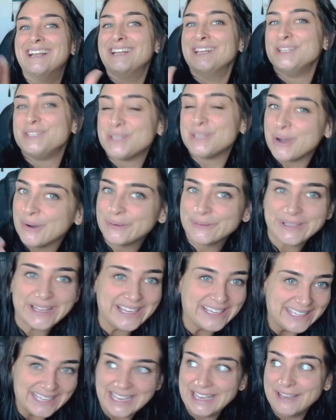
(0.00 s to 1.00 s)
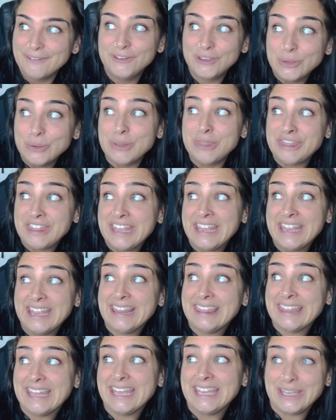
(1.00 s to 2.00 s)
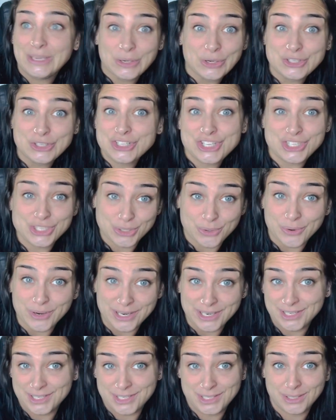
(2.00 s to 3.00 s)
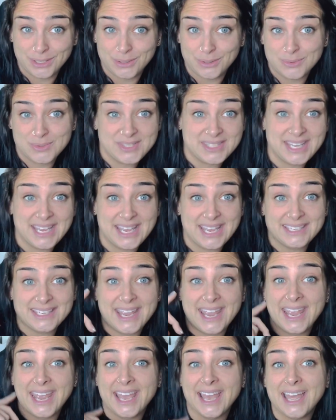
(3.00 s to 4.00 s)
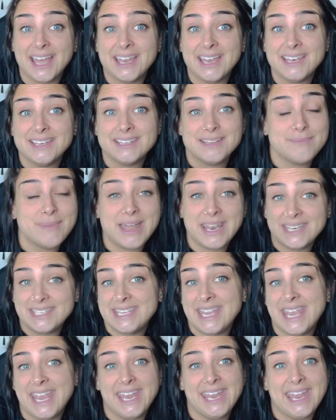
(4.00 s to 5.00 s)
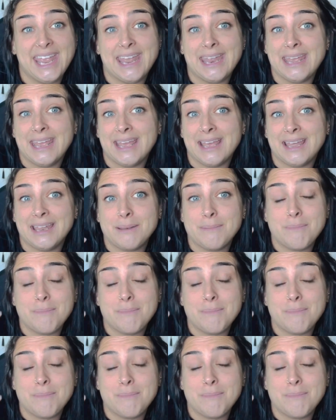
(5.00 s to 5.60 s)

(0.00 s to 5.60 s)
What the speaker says: So like, if you think that you're just going to sit and meditate and